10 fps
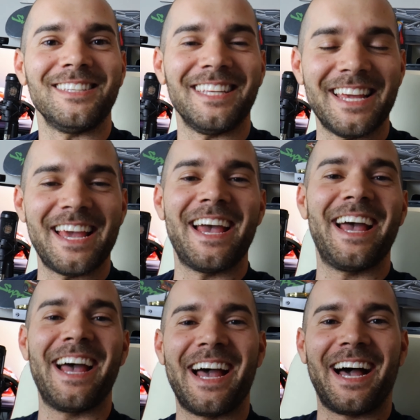
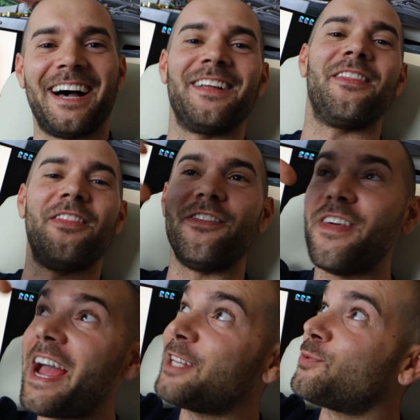Yeah.
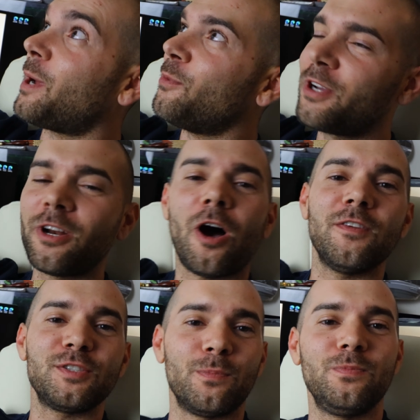That's what look at all
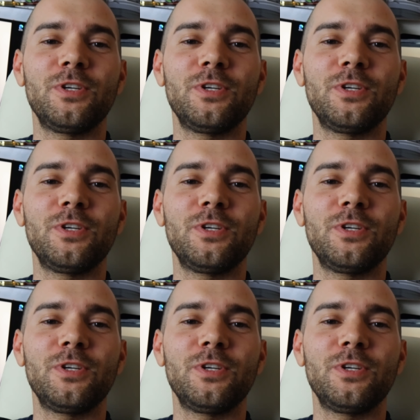this